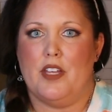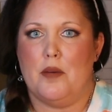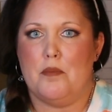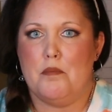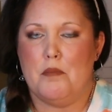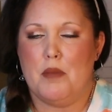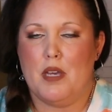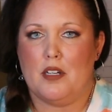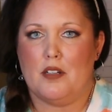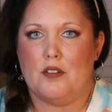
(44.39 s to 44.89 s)
that
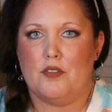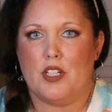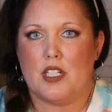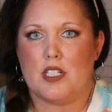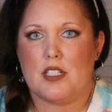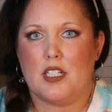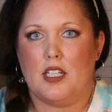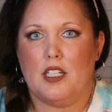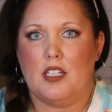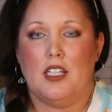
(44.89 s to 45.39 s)

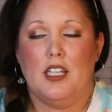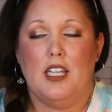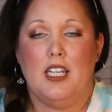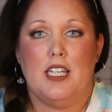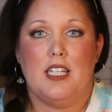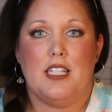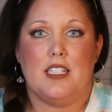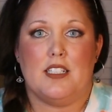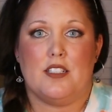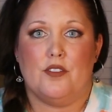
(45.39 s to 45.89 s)
manifesting
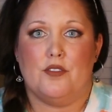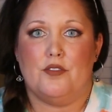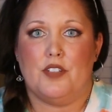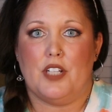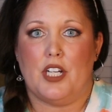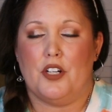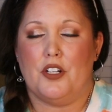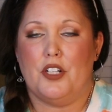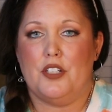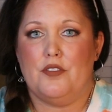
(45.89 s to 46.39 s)
is a
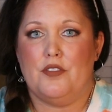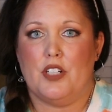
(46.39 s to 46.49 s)
very,